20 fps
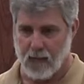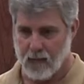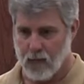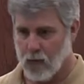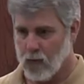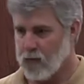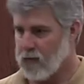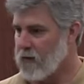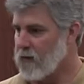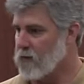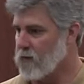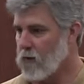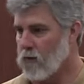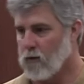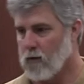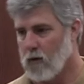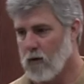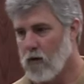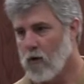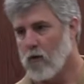of Northeast
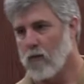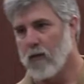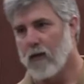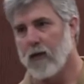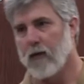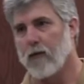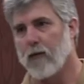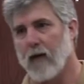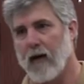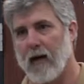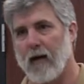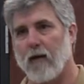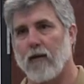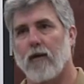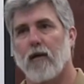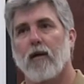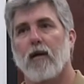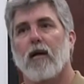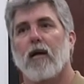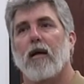Oklahoma and
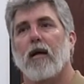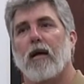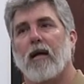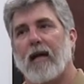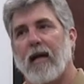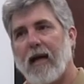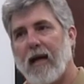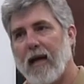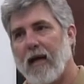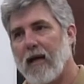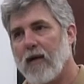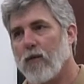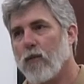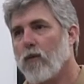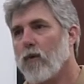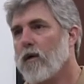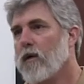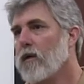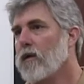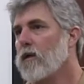around, and
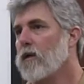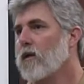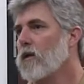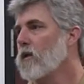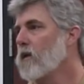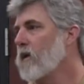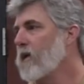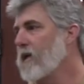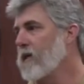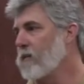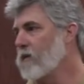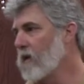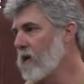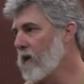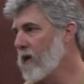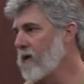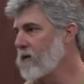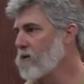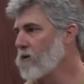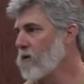we'll keep the
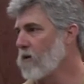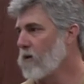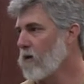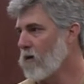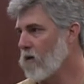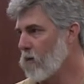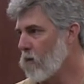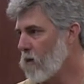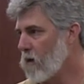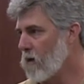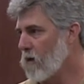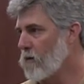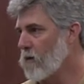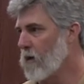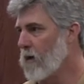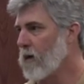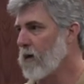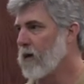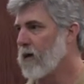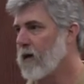lights on and the water
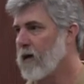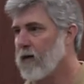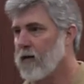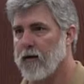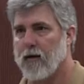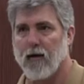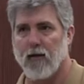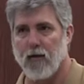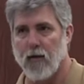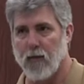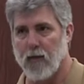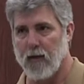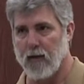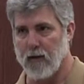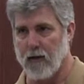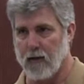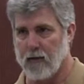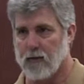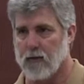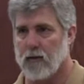running down there in your
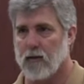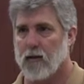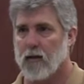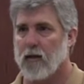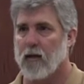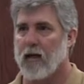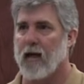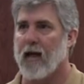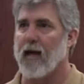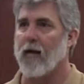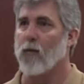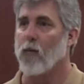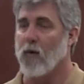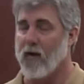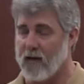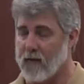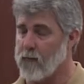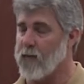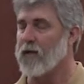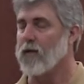buildings and
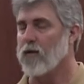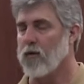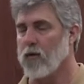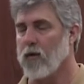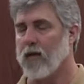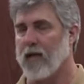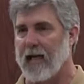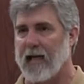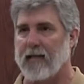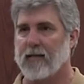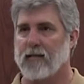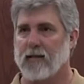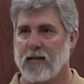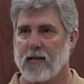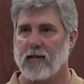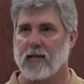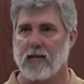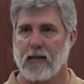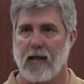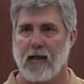we have been doing that
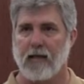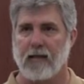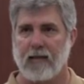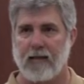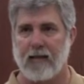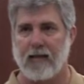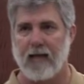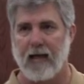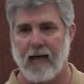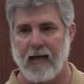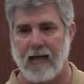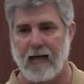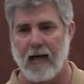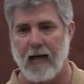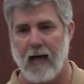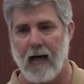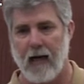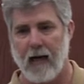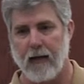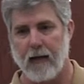since
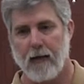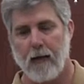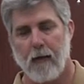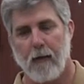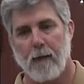1989.